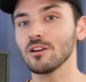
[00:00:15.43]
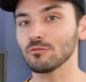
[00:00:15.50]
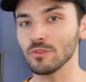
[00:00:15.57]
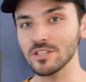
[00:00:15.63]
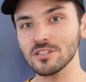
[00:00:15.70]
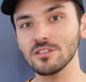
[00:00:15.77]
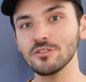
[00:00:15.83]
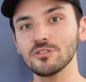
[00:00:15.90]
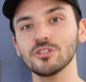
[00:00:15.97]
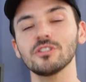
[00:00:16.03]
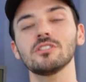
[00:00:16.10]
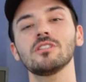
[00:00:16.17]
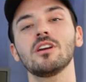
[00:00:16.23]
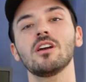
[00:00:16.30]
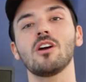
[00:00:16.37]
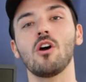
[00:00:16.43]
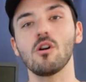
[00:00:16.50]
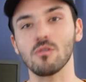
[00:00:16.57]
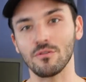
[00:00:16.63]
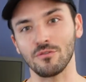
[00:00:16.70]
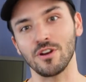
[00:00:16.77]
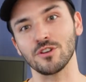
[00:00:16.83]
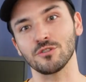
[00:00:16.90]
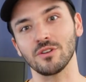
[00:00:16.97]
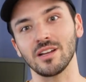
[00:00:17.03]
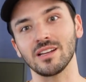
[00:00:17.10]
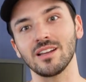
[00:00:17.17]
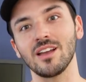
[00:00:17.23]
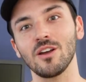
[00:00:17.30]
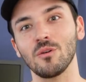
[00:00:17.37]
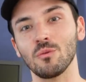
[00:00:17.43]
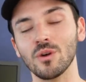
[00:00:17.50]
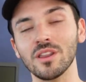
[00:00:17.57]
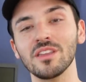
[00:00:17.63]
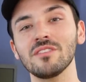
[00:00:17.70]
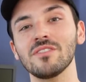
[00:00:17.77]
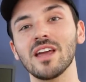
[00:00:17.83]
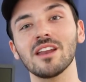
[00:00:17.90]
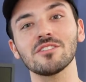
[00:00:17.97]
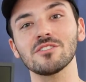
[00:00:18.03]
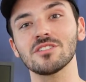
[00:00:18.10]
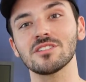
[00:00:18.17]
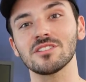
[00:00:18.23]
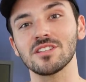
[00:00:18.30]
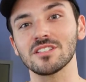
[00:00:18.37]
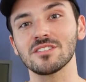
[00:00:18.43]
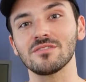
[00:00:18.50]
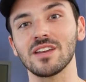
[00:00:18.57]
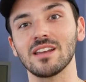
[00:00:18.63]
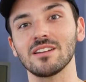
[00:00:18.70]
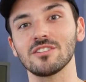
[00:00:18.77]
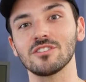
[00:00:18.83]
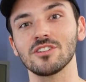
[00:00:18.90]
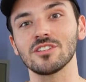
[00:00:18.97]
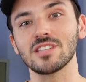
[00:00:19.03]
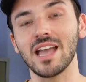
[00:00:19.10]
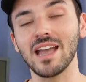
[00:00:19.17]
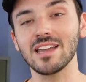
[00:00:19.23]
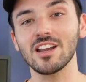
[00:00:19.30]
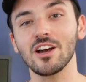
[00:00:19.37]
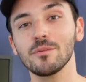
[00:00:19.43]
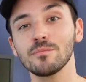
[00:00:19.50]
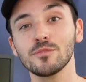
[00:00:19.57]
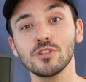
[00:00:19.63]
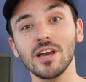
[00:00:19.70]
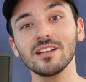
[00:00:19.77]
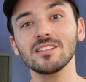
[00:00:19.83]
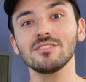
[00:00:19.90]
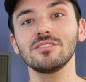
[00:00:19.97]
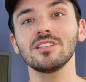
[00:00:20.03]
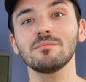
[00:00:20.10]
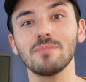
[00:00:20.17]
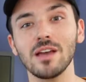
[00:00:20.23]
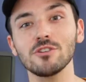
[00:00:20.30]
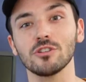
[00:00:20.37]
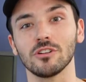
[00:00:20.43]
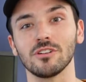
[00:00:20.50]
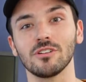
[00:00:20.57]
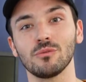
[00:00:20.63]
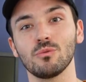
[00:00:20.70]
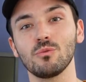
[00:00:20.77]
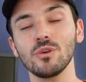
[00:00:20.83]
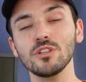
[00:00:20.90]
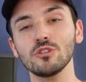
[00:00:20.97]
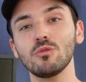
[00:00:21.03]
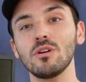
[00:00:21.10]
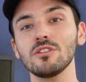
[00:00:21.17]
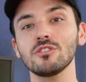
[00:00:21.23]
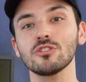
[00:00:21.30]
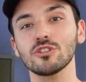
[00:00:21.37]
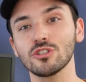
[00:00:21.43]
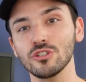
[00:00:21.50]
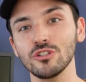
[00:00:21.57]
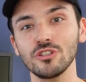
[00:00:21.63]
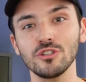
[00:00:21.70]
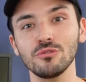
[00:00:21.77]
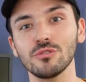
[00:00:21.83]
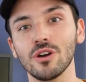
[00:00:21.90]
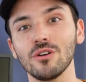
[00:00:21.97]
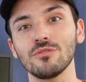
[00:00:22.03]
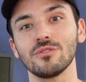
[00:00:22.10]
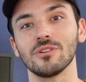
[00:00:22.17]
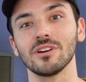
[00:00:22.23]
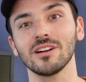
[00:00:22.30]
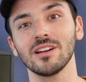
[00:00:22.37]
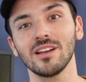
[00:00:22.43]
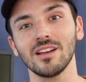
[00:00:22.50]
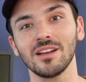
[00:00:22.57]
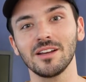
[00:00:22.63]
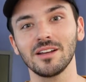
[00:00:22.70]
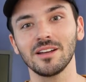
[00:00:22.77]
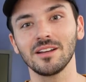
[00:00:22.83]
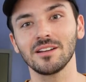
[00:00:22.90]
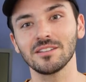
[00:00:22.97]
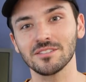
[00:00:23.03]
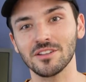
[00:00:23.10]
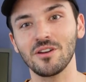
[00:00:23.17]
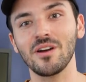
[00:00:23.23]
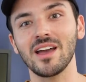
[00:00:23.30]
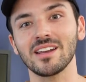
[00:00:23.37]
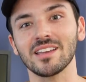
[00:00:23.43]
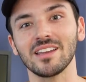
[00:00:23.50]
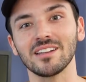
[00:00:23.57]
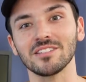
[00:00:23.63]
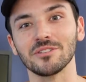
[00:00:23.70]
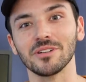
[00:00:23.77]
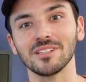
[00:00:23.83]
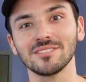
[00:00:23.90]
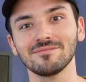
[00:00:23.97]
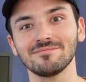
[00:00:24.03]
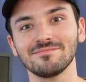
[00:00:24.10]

resolution or refresh rate, what are the advantages and disadvantages, and objectively measured, which one should you go for? Let's go ahead and get into it.